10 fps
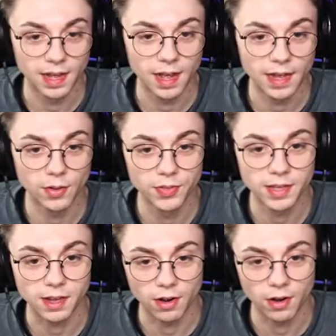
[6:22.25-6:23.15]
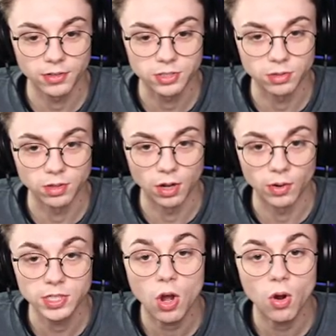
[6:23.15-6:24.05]
I don't think it hurts you, though.
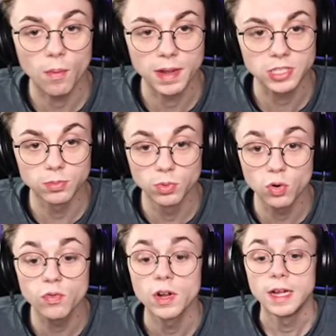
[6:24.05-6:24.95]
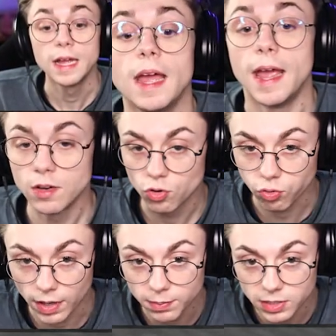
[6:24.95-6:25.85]
It, oh, it makes you move
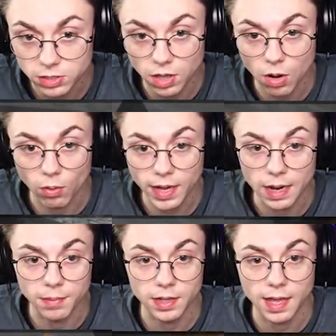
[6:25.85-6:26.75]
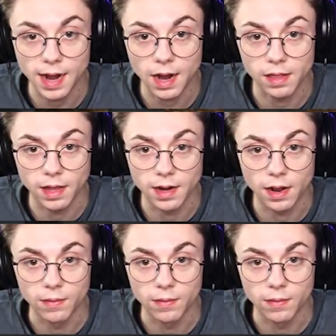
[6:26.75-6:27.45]
incredibly slow. Okay, I'm gonna get out of that now.